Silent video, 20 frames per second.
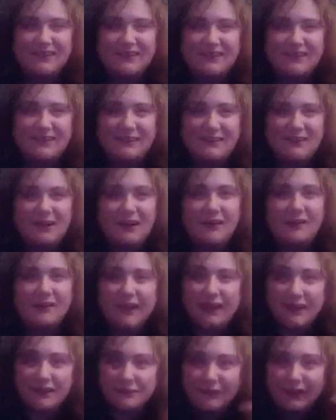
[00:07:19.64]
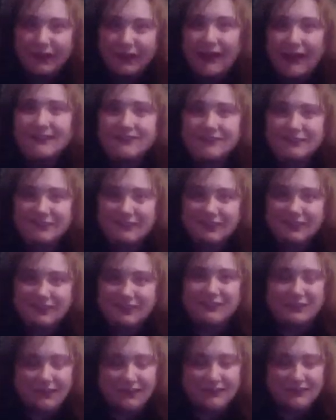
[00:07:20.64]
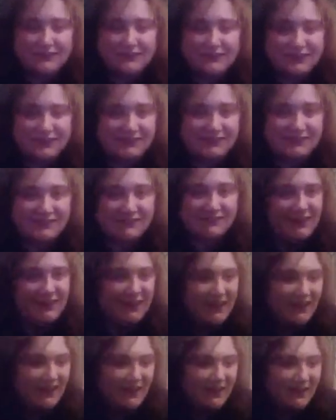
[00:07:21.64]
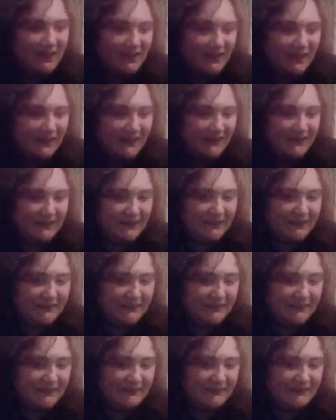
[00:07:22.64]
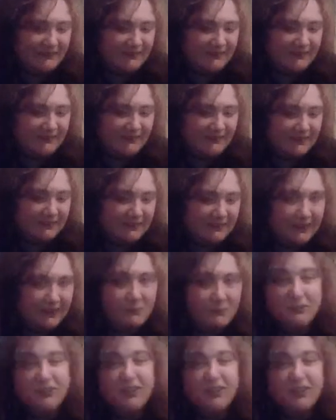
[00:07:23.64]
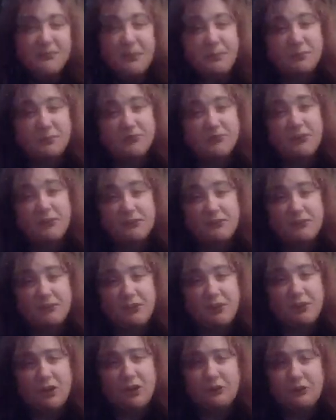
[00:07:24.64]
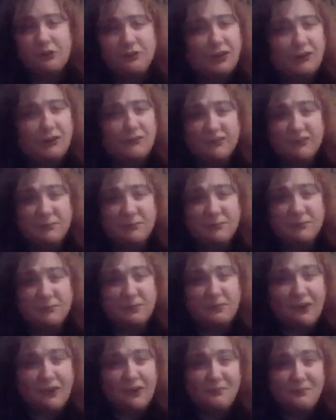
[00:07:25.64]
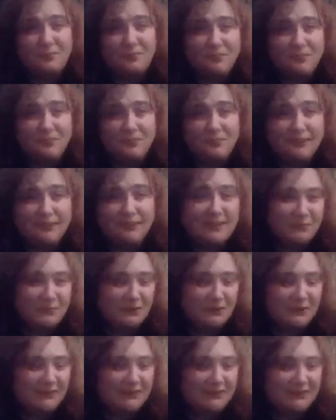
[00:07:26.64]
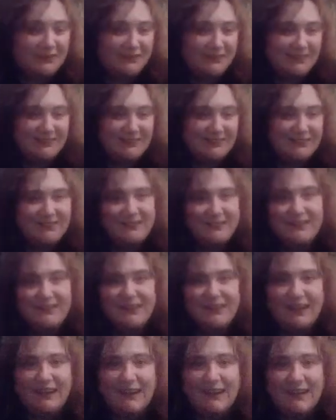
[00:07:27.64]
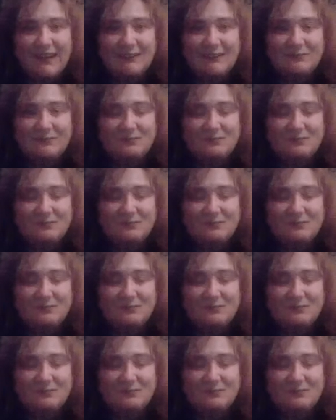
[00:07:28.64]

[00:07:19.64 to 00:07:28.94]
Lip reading: okay, that answers a lot of questions. And I'm sorry people heard of this before, but one